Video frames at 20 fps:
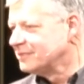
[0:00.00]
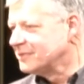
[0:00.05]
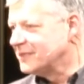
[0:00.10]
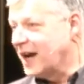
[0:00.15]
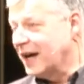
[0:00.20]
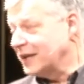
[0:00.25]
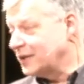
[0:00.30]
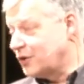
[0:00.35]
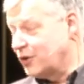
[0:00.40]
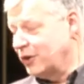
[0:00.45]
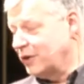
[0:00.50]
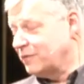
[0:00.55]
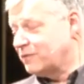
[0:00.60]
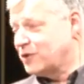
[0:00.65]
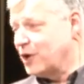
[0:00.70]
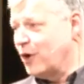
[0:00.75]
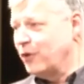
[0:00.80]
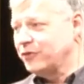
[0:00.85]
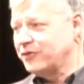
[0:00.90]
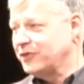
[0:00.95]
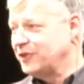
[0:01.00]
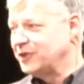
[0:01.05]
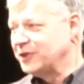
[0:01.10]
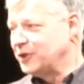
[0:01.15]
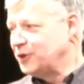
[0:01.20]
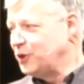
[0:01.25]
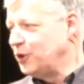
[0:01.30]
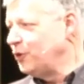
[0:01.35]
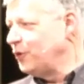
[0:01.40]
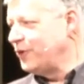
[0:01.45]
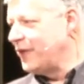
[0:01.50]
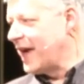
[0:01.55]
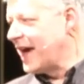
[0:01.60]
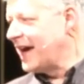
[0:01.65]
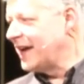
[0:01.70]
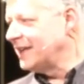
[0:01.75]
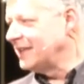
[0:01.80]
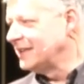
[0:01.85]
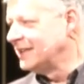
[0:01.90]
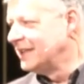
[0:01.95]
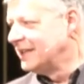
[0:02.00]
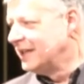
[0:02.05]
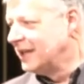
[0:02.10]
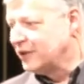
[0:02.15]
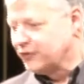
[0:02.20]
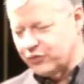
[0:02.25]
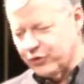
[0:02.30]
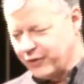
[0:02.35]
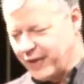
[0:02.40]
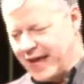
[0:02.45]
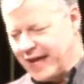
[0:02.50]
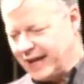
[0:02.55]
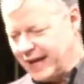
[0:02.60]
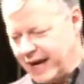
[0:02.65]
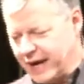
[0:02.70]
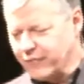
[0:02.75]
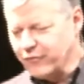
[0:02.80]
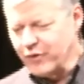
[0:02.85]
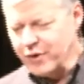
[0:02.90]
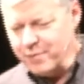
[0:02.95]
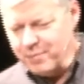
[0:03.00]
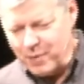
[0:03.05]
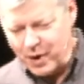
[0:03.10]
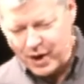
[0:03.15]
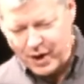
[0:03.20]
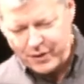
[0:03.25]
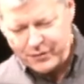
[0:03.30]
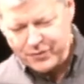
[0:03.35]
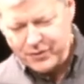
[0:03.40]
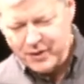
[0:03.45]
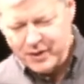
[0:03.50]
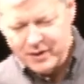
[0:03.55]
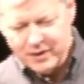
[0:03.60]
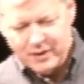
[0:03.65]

God could have chosen to do that so that every month,